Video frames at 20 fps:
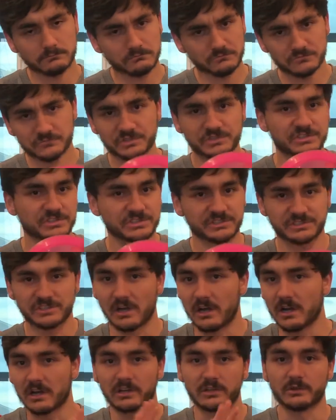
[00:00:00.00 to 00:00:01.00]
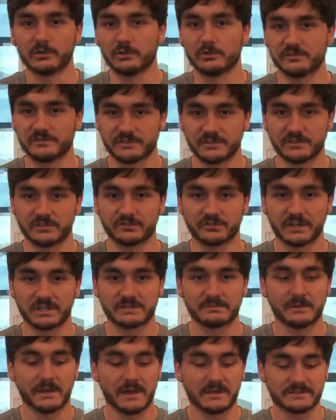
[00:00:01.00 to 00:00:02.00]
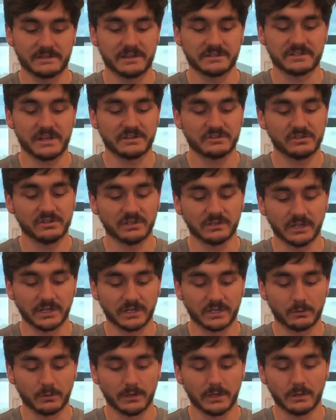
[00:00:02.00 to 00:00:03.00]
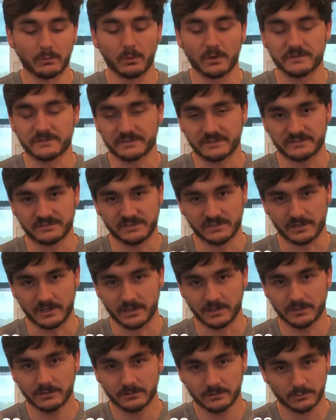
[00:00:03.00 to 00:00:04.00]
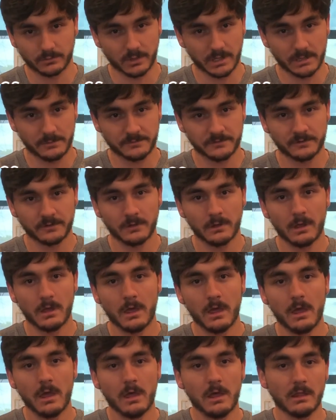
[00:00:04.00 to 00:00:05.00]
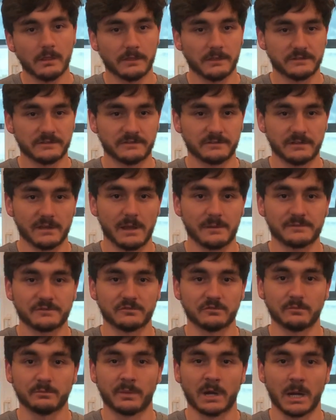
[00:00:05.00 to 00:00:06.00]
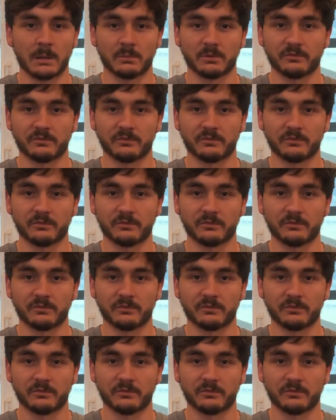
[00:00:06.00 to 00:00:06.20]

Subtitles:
just a stock Blue Sid Trespass. It's actually a lighter weight at 169 grams. This is an absolute bomber